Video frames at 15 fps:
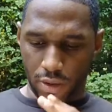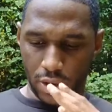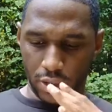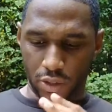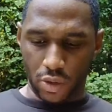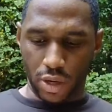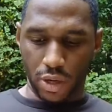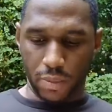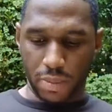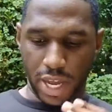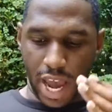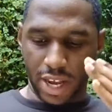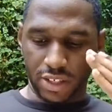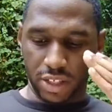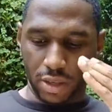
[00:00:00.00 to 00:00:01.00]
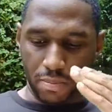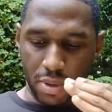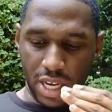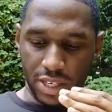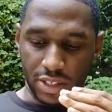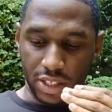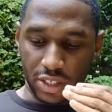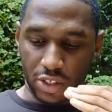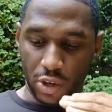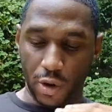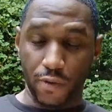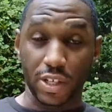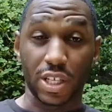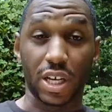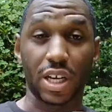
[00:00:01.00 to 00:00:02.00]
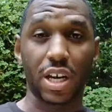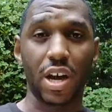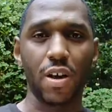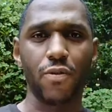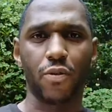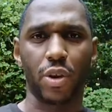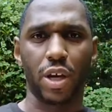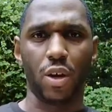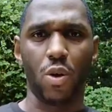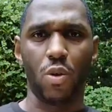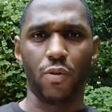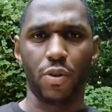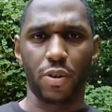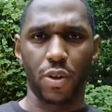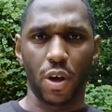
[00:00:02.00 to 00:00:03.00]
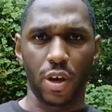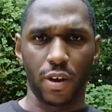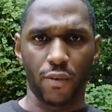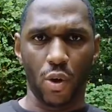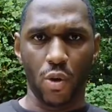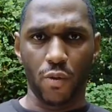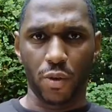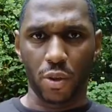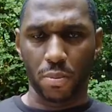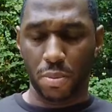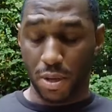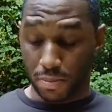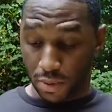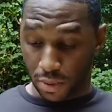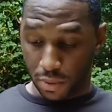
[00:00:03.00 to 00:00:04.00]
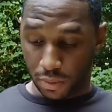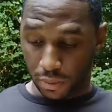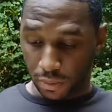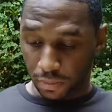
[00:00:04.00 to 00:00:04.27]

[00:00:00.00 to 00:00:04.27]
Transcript: it's going to be actually be as a serve as a covering over the people.